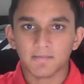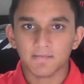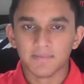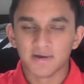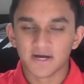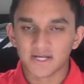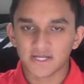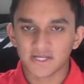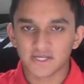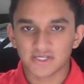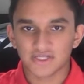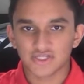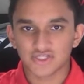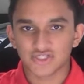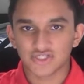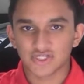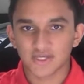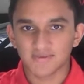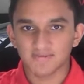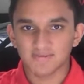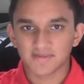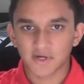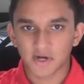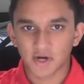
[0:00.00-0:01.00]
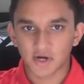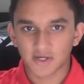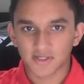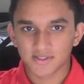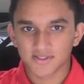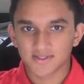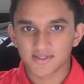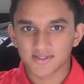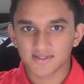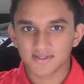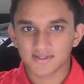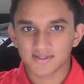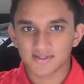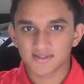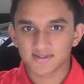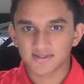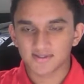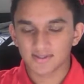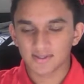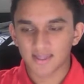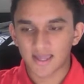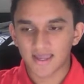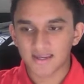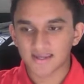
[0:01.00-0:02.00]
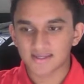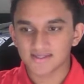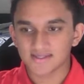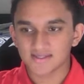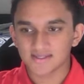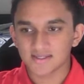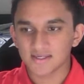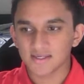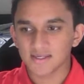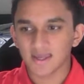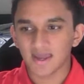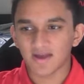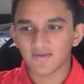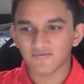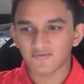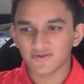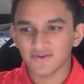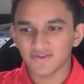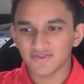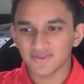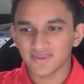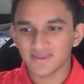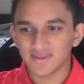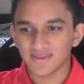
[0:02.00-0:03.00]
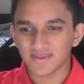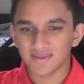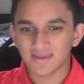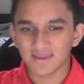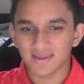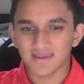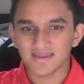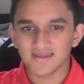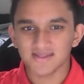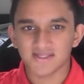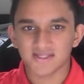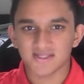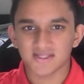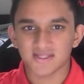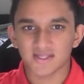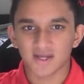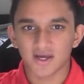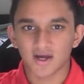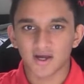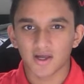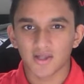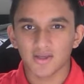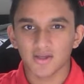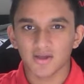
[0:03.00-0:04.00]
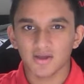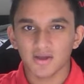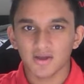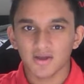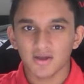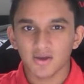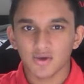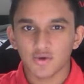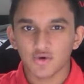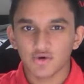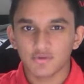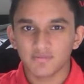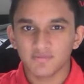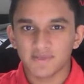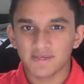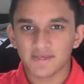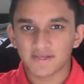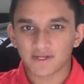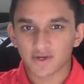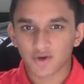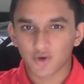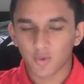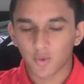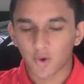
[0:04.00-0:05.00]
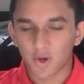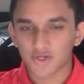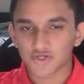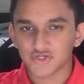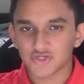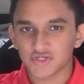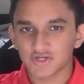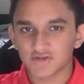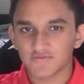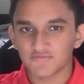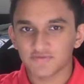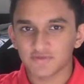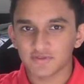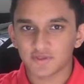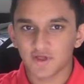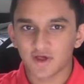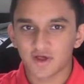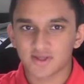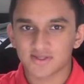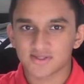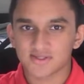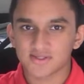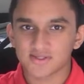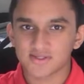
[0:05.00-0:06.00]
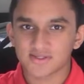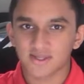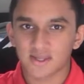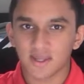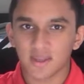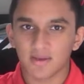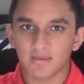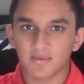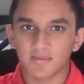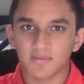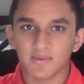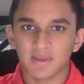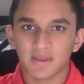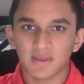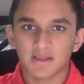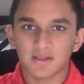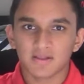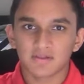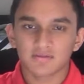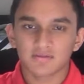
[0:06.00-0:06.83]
But James Harden's legacy, everything he's done, would be in question if he lost this game.